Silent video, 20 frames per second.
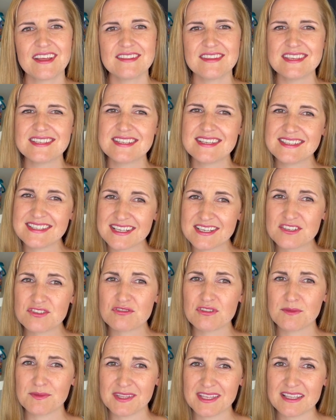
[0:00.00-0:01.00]
This is
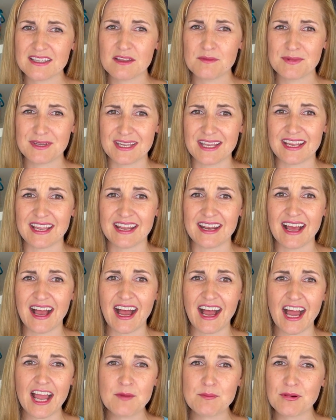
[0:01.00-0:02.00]
extremely limiting, and
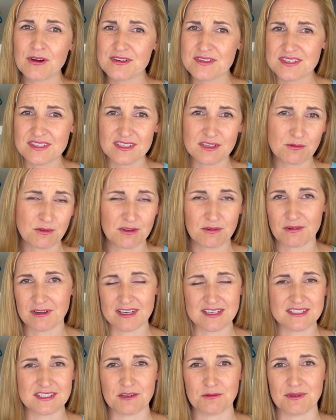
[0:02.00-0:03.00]
I personally wouldn't
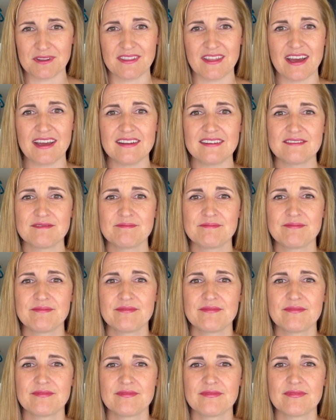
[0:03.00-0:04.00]
want to deal with that.
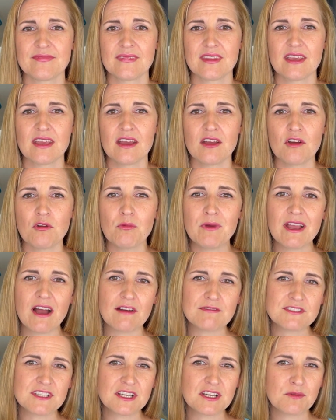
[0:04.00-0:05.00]
We
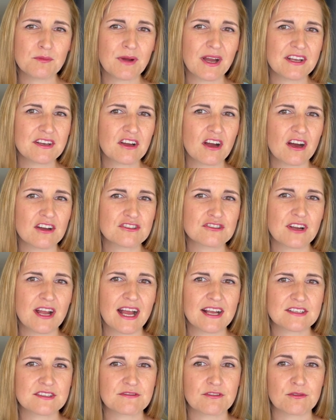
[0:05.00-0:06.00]
often combine
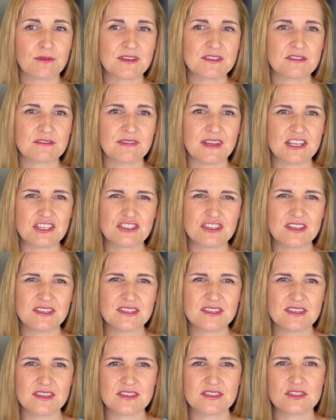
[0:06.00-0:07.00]
contracts for
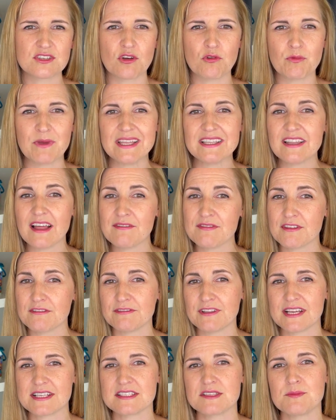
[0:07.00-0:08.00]
reservations, so we love the
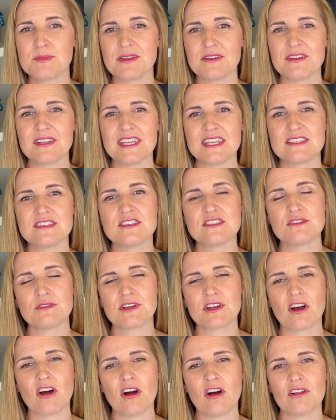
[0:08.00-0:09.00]
flexibility to do
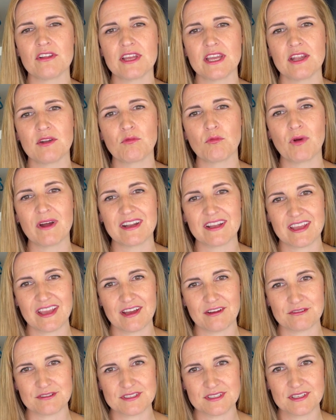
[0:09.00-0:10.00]
it all in one
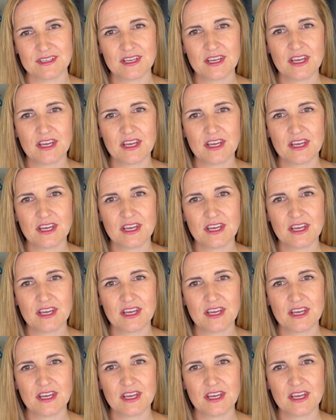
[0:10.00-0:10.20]
account.